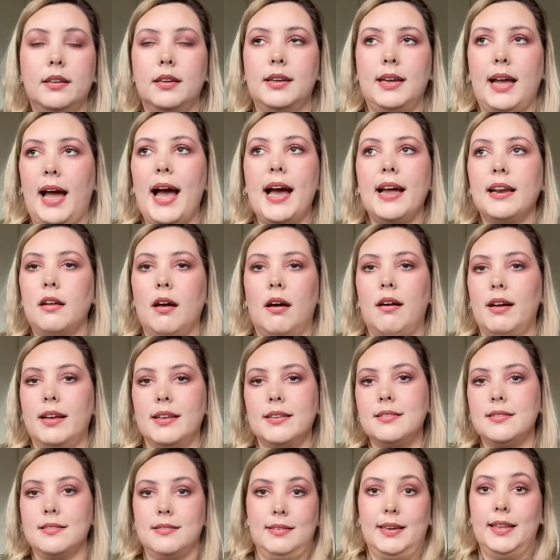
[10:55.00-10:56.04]
cat
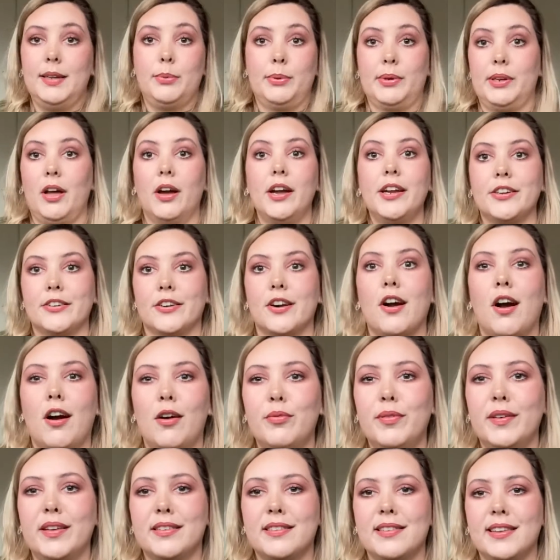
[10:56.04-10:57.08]
eyes liquid liner,
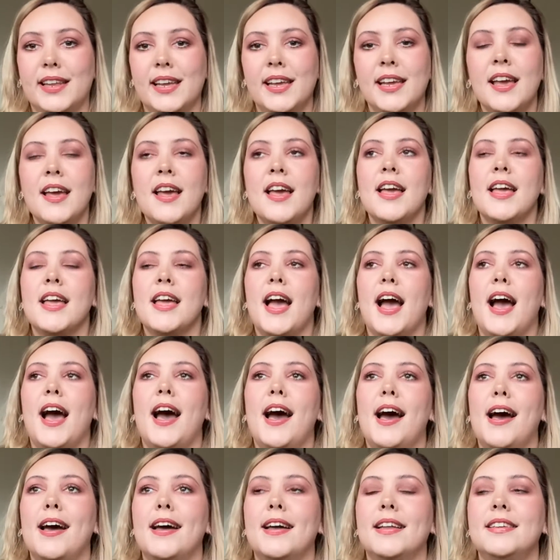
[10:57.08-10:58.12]
obviously,
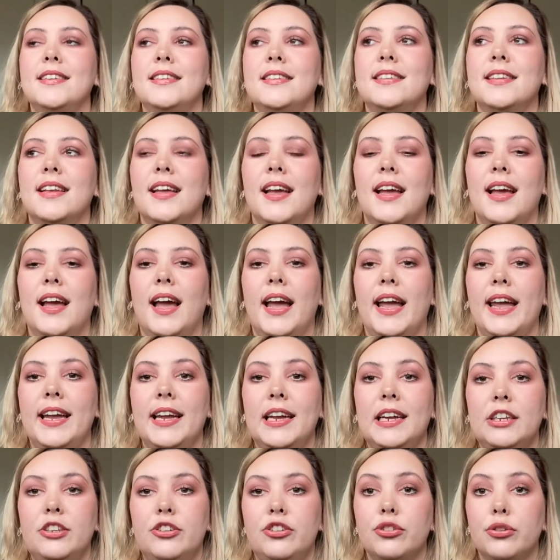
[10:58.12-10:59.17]
and
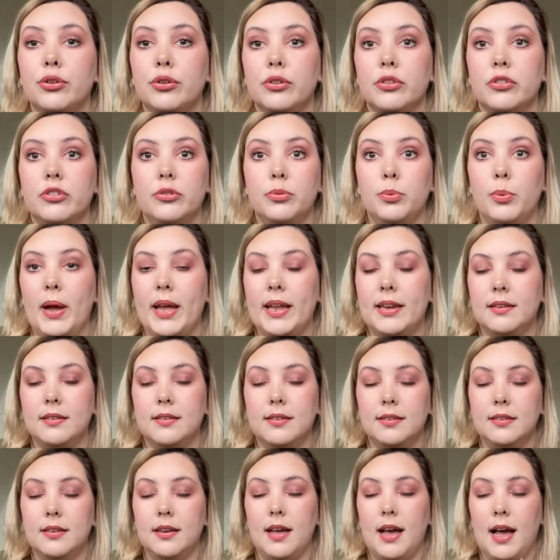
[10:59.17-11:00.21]
it just
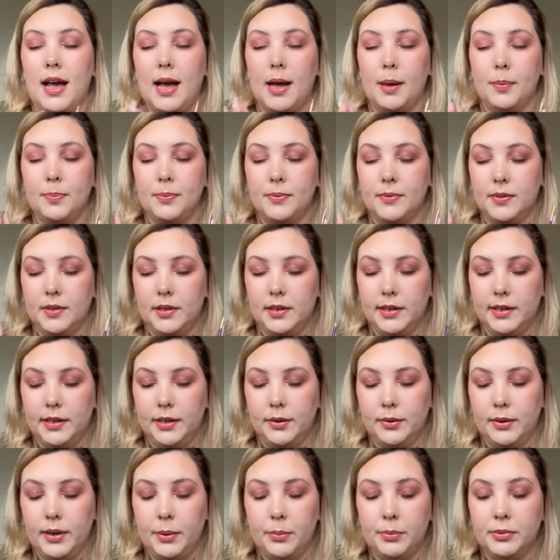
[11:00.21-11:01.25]
went
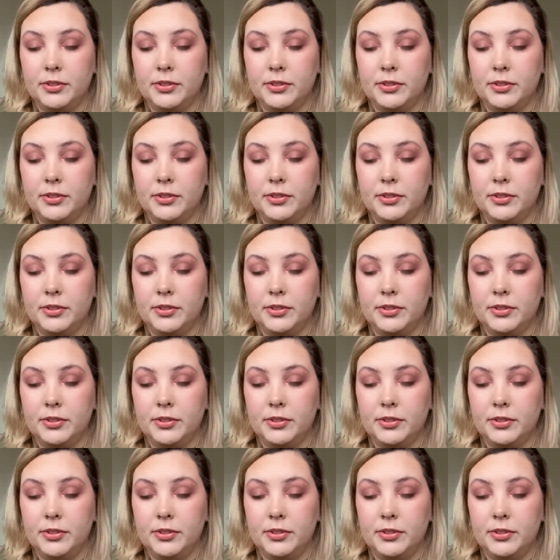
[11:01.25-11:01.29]
it